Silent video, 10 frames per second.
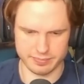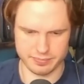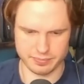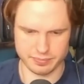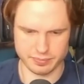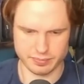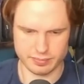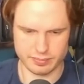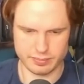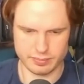
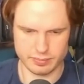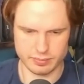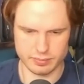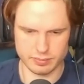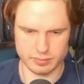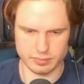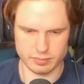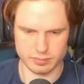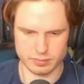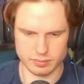
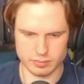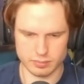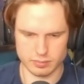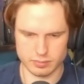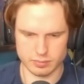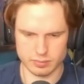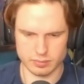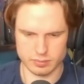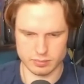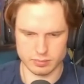
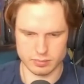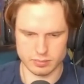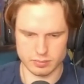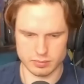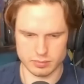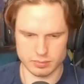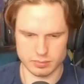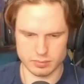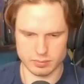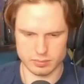
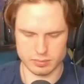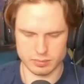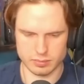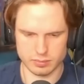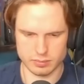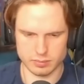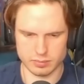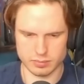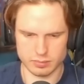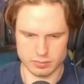
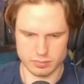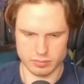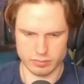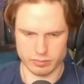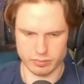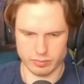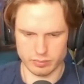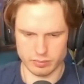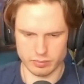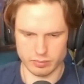
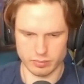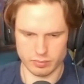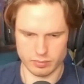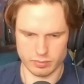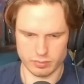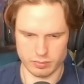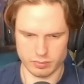Nothing is said.